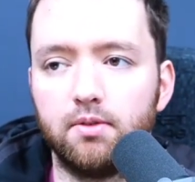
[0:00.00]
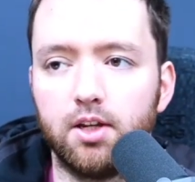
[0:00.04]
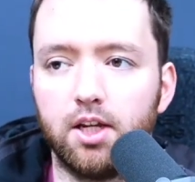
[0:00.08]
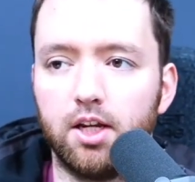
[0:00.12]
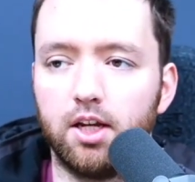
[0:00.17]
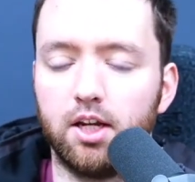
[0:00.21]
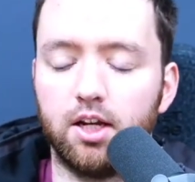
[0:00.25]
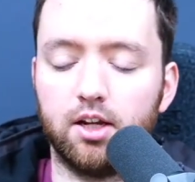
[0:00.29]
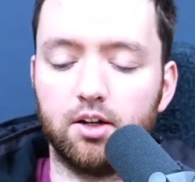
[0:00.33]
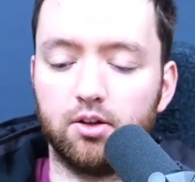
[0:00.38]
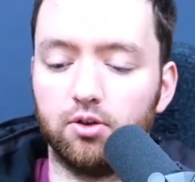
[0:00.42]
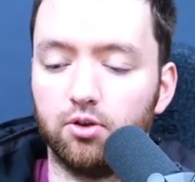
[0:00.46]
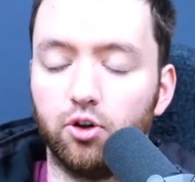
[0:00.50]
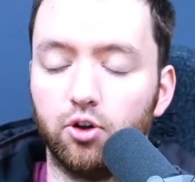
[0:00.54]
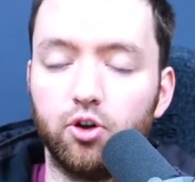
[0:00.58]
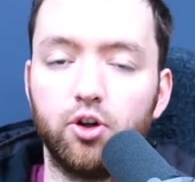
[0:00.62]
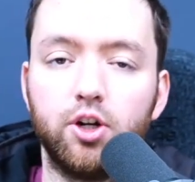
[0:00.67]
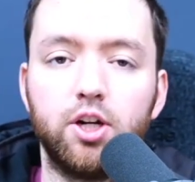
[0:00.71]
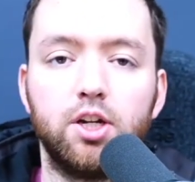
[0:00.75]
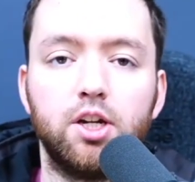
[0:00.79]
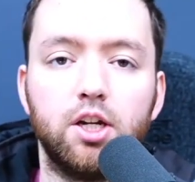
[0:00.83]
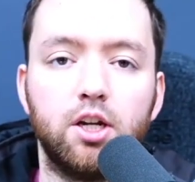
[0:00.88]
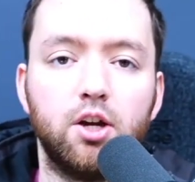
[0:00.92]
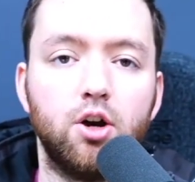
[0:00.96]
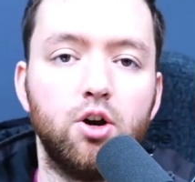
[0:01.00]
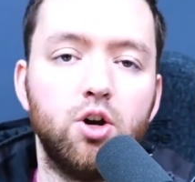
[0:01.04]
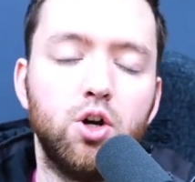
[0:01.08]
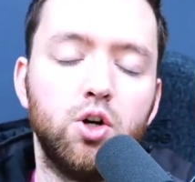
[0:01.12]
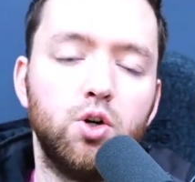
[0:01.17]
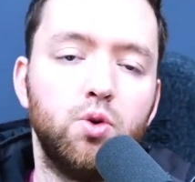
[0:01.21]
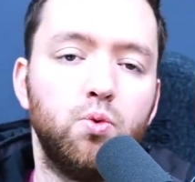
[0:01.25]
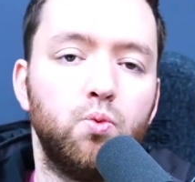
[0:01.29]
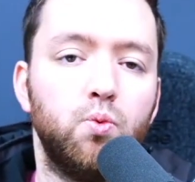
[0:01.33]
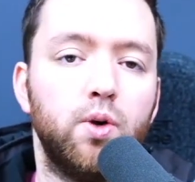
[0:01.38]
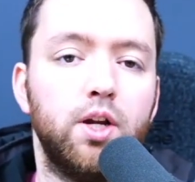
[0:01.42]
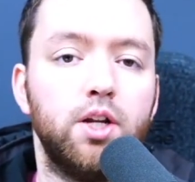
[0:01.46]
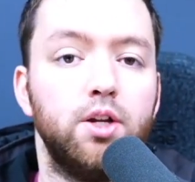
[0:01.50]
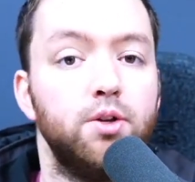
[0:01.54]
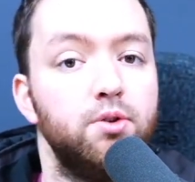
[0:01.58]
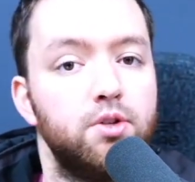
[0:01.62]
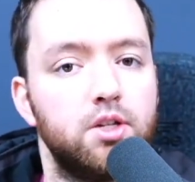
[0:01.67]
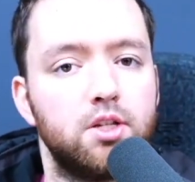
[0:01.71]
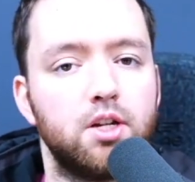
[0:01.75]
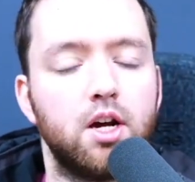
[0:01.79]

in learning to code when you